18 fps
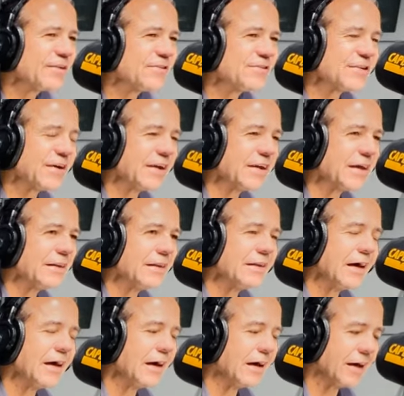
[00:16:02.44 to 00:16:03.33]
It's got
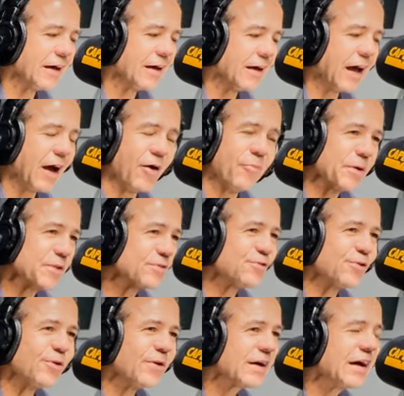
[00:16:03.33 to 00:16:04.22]
an, uh, a
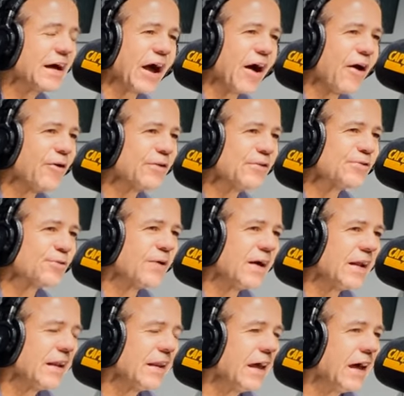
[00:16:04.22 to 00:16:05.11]
mature crowd as
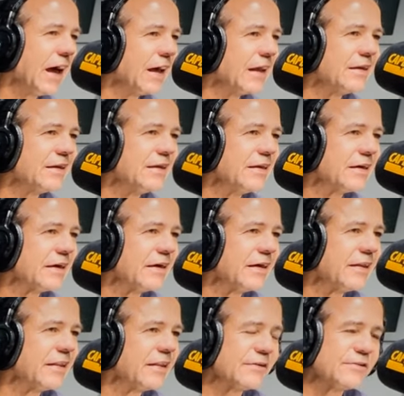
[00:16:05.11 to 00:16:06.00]
well, and
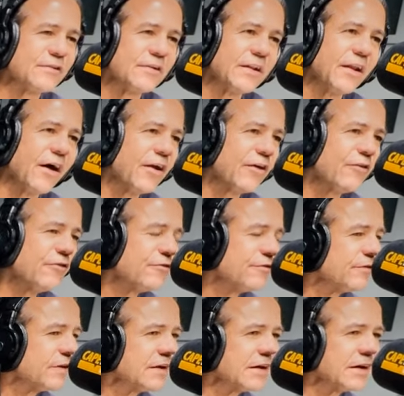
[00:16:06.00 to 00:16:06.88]
uh, there's a lot
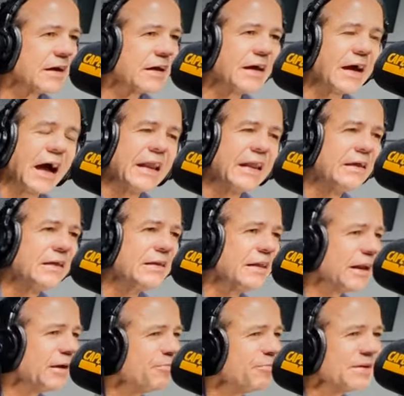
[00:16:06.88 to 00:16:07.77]
of uh,
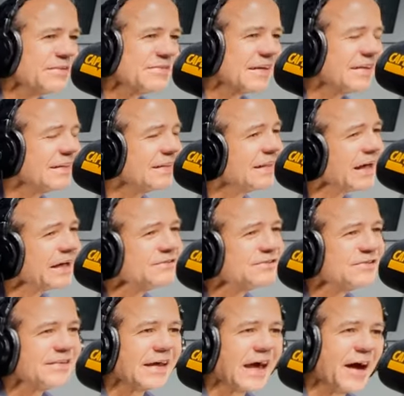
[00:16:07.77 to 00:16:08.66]
coloured
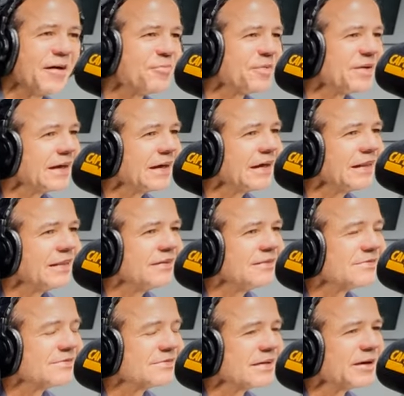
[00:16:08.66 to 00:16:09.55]
representation happening in
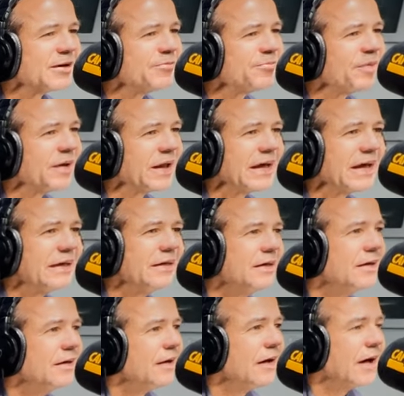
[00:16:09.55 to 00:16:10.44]
this uh, play,
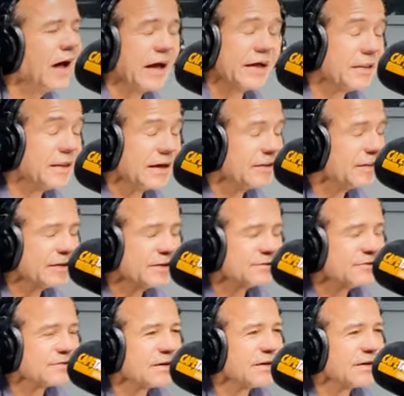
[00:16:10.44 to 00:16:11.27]
in in this